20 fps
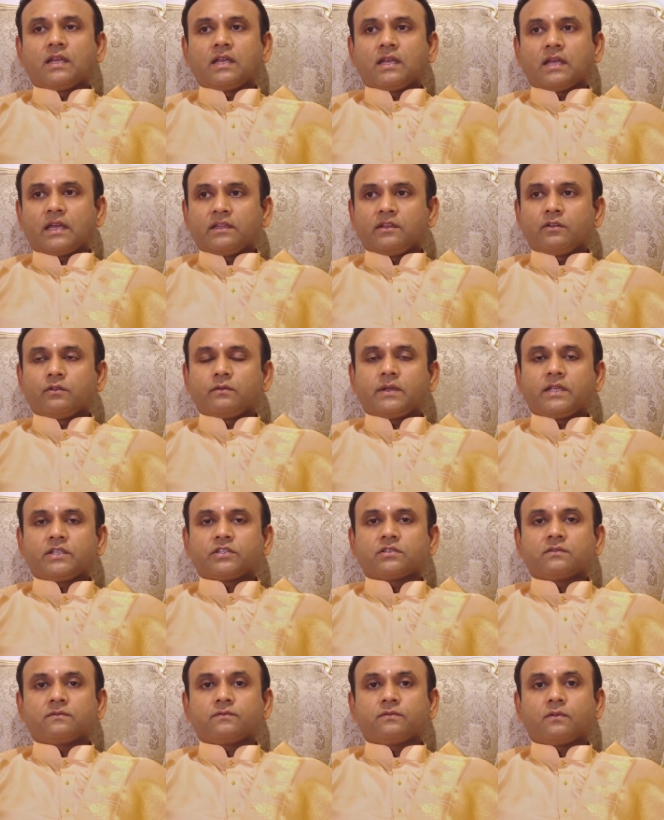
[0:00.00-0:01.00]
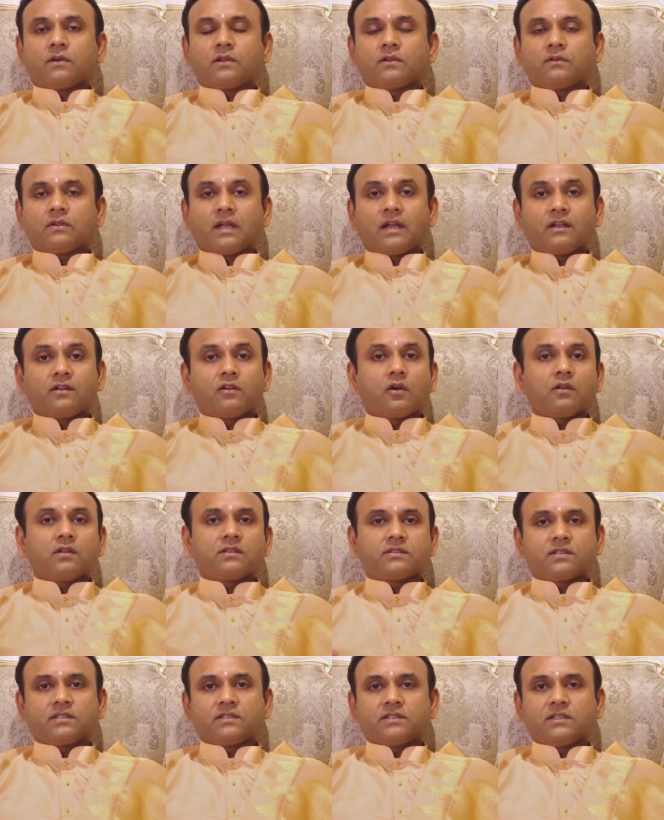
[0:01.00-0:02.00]
an innovation for
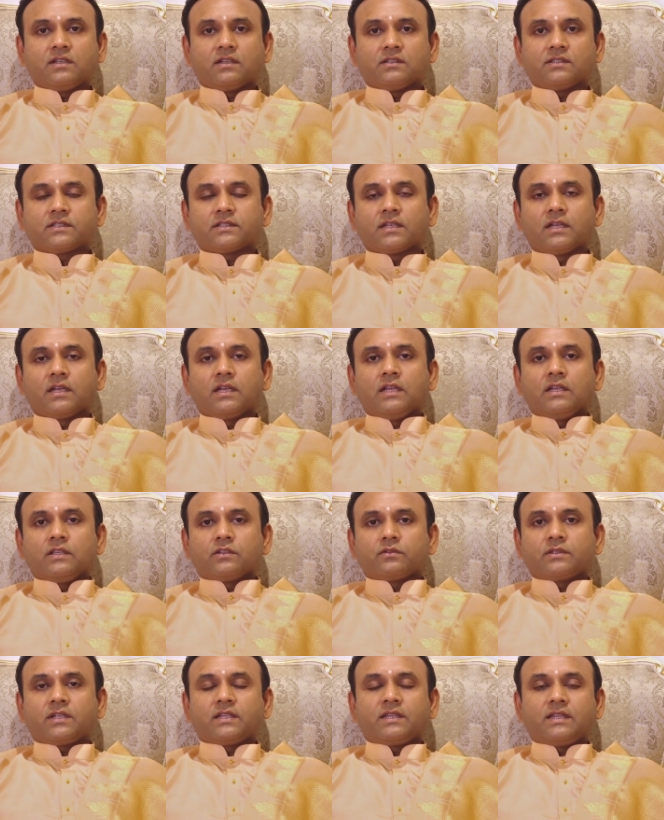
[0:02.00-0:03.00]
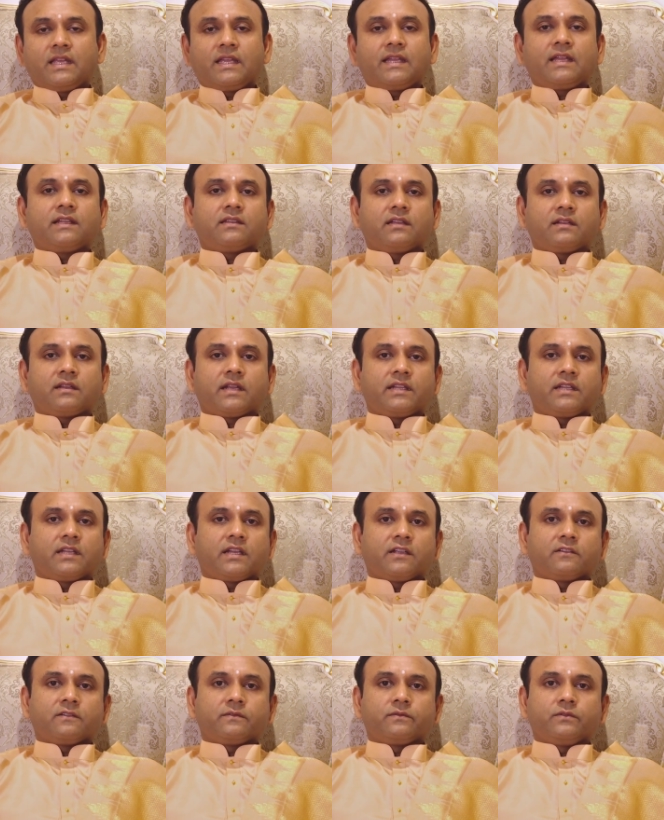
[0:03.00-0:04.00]
adolescent girls, so that they get the right kind of